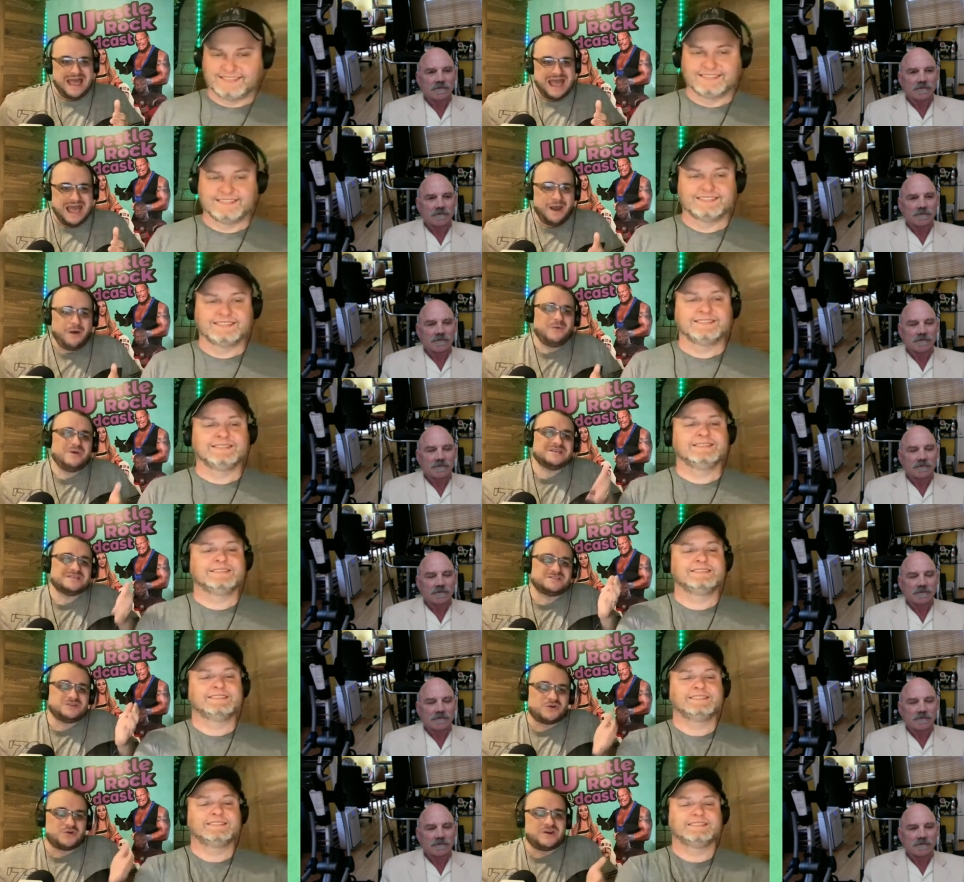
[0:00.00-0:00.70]
Speaker 1: how
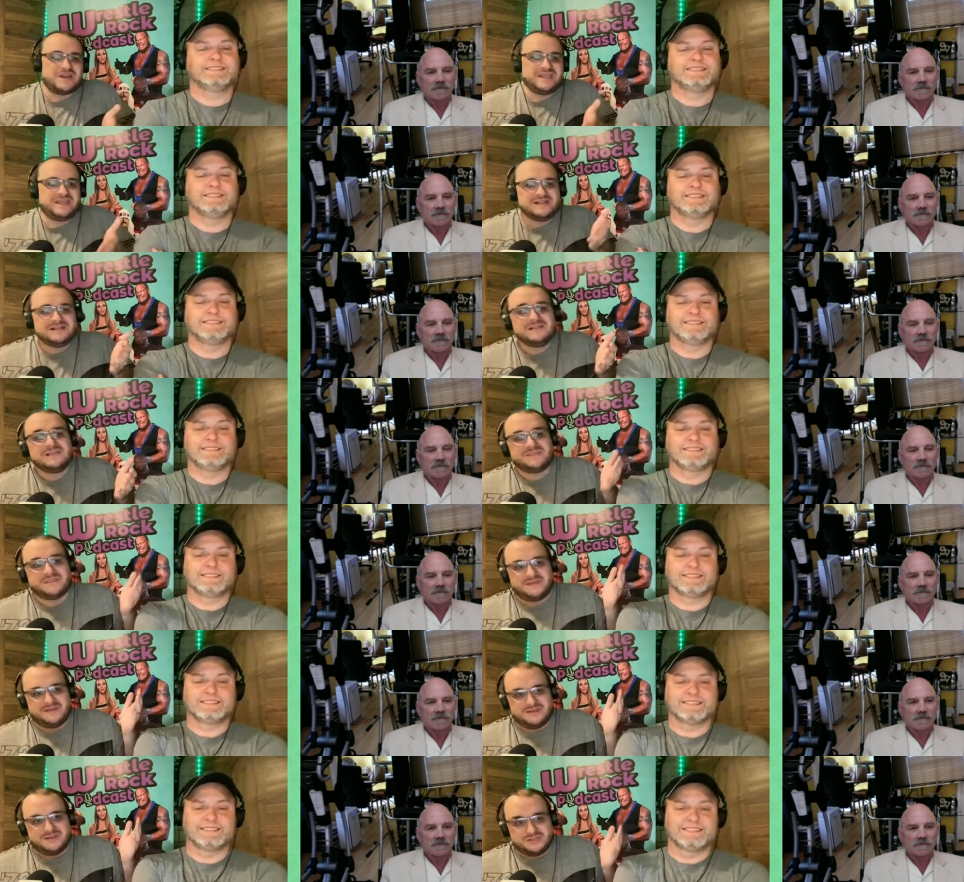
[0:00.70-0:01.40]
is your
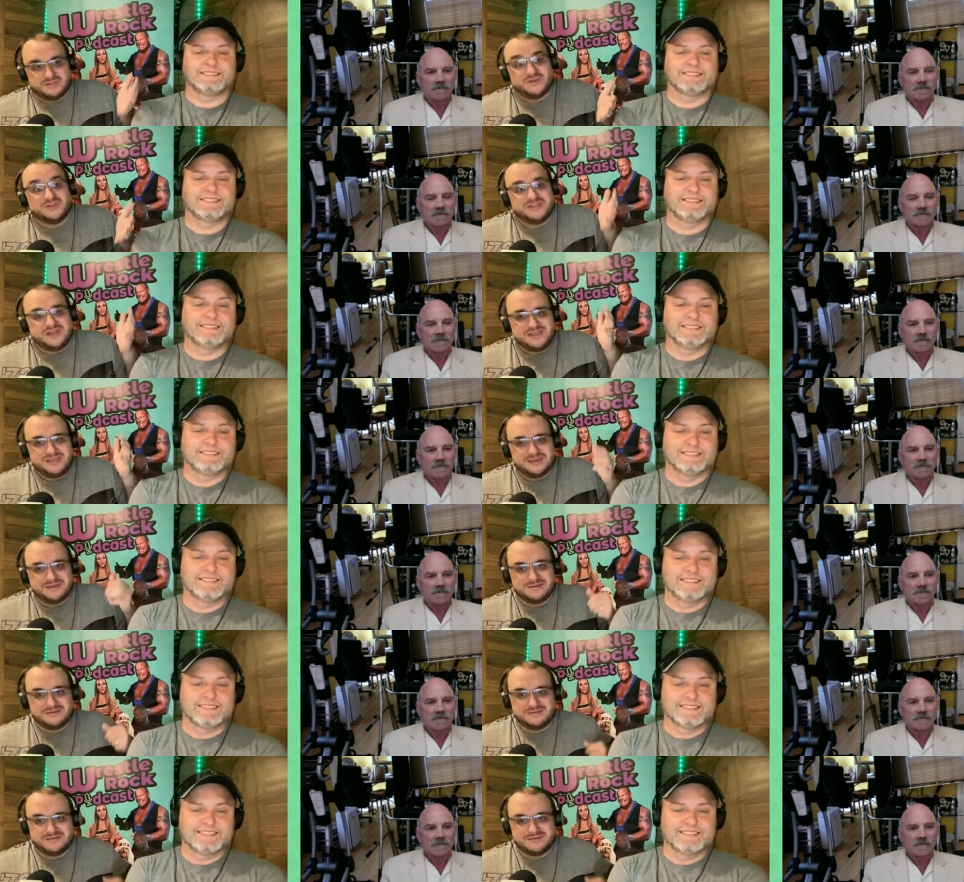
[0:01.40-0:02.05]
health uh, today?